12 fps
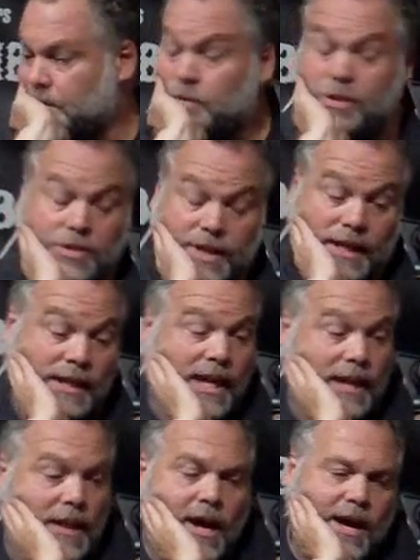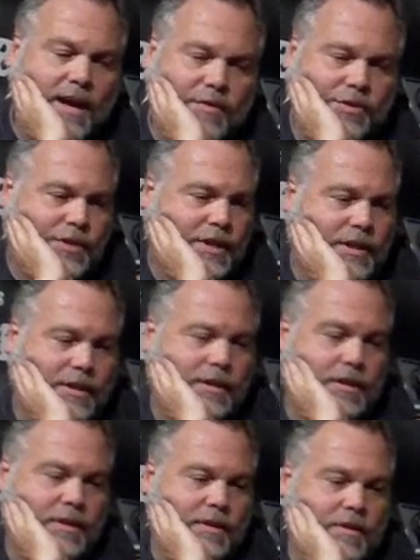just day-to-day lives,
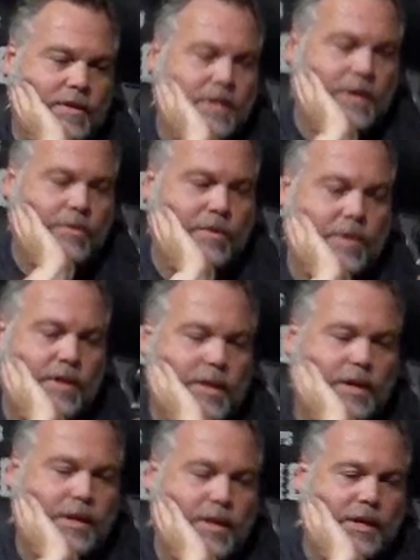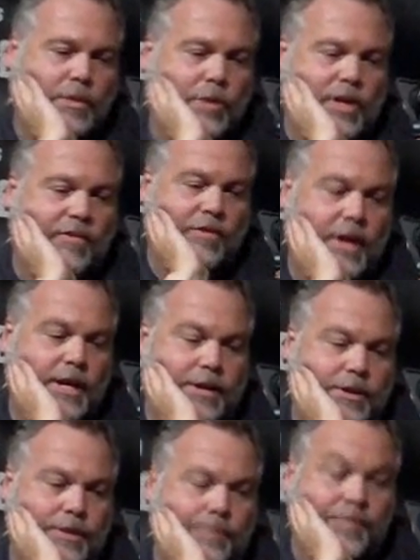and whatever I
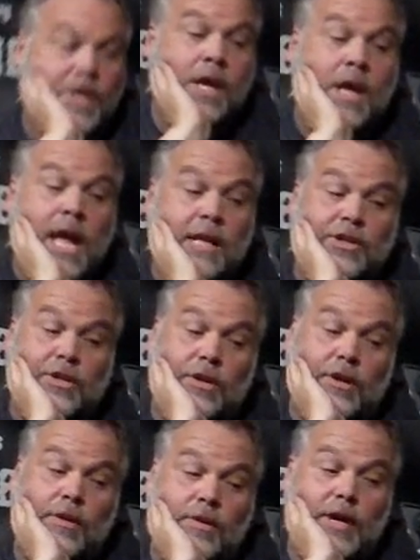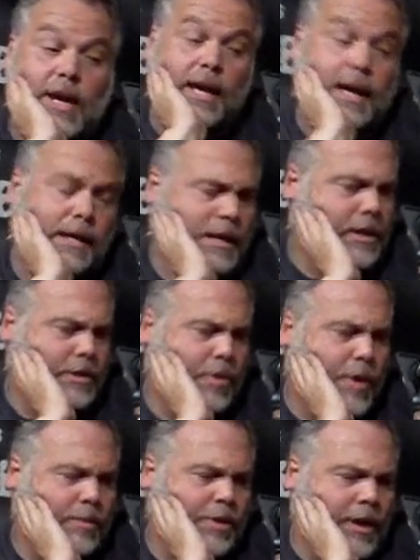can do. And so I don't know
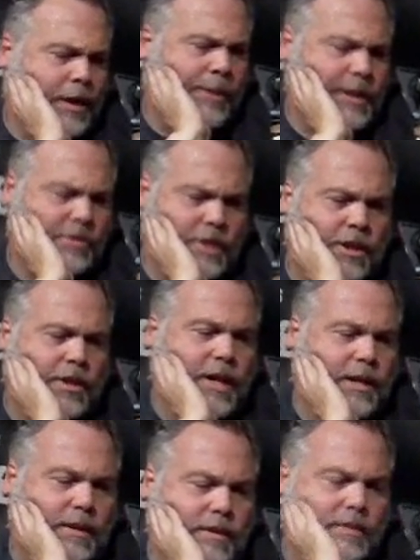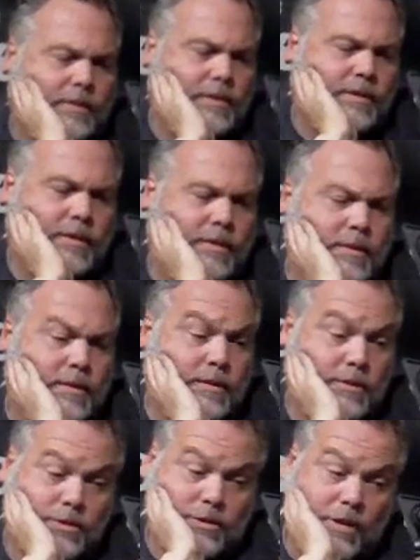why I'm talking about this, other than
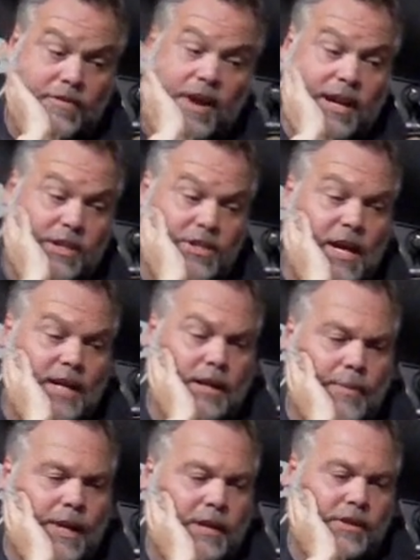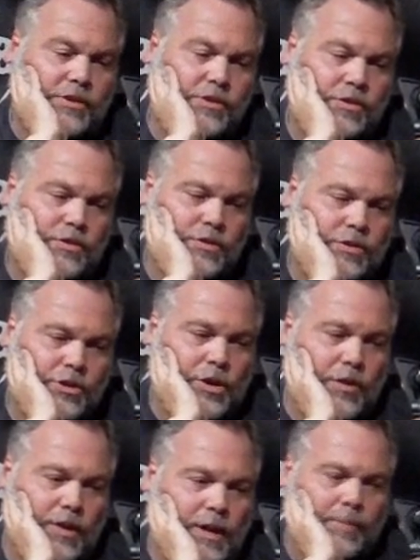they're very excited about this show
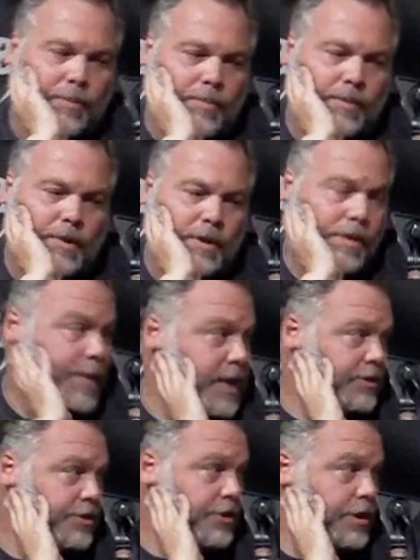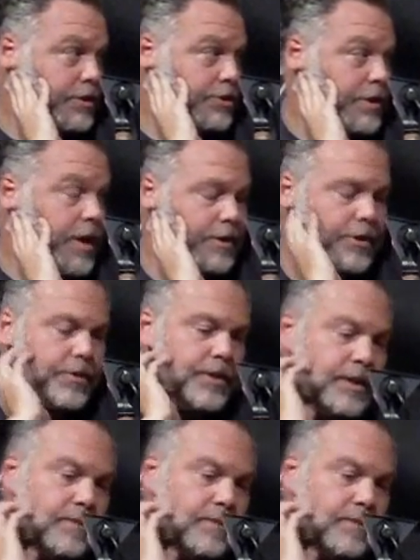that I'm about to start to try and do.